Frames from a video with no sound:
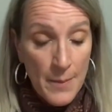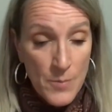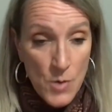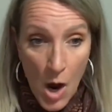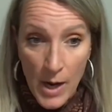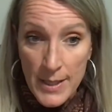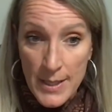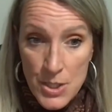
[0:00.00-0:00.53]
I'm
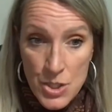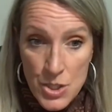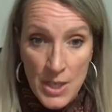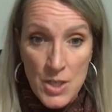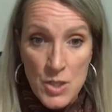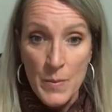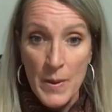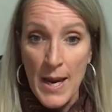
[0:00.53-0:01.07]
not going to
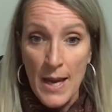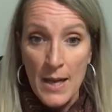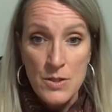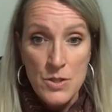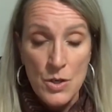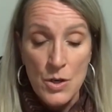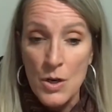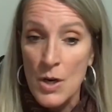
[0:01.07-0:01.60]
change my
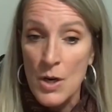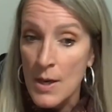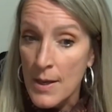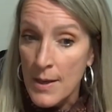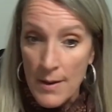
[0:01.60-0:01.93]
answer.